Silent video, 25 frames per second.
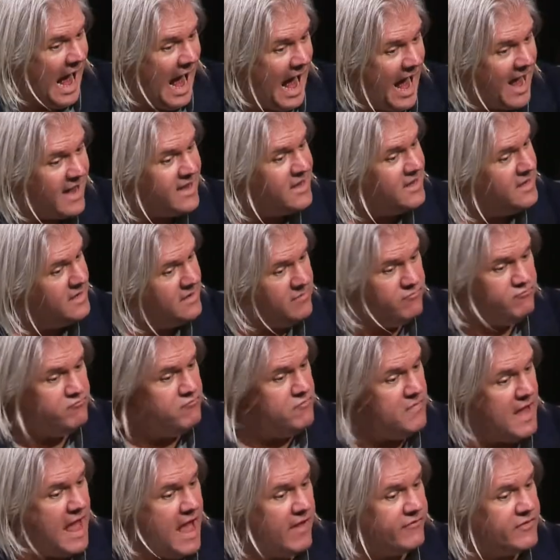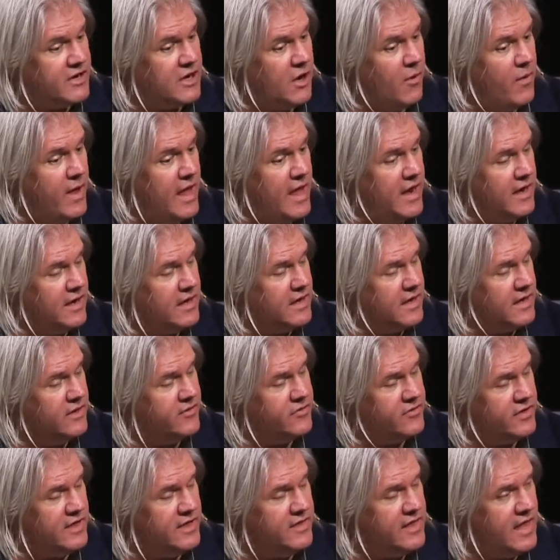I have to go ahead and
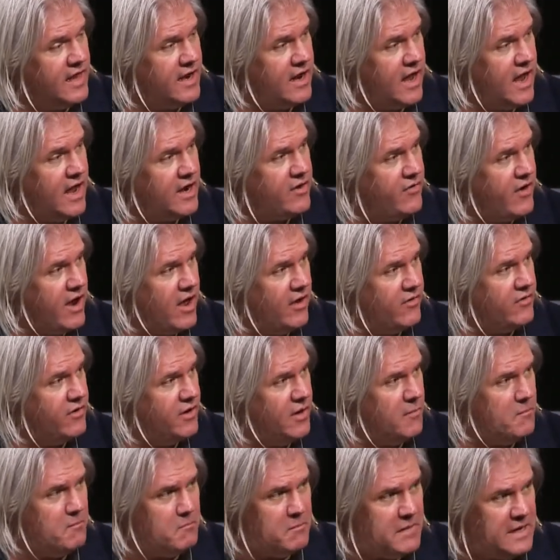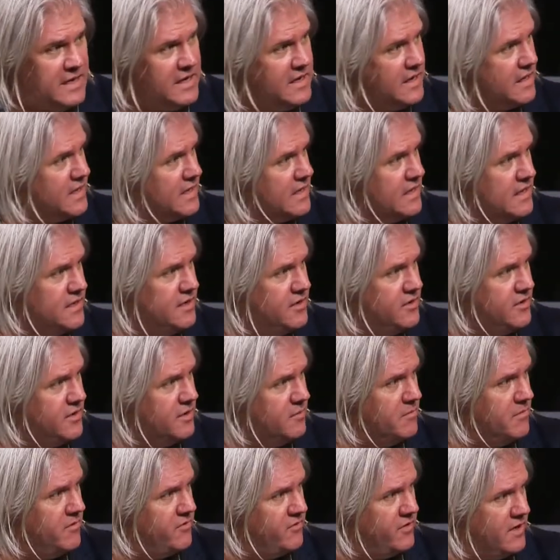concede that high ground immediately to the
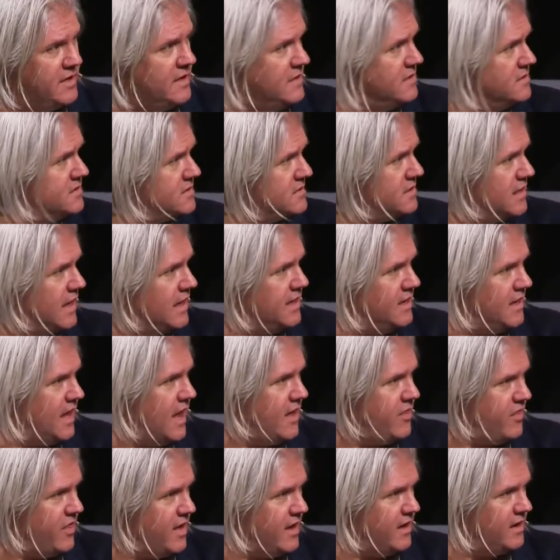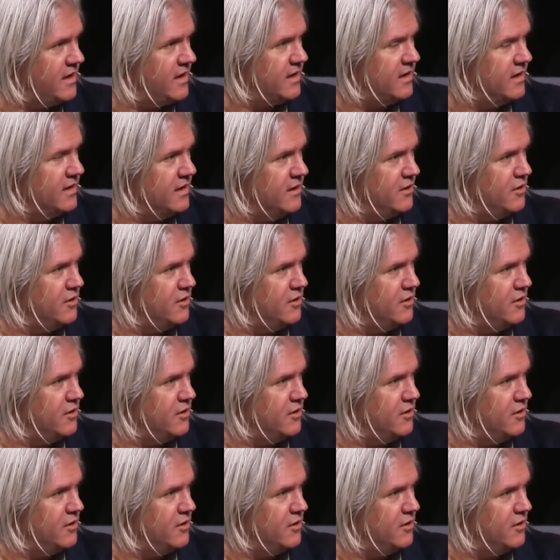machines. I think,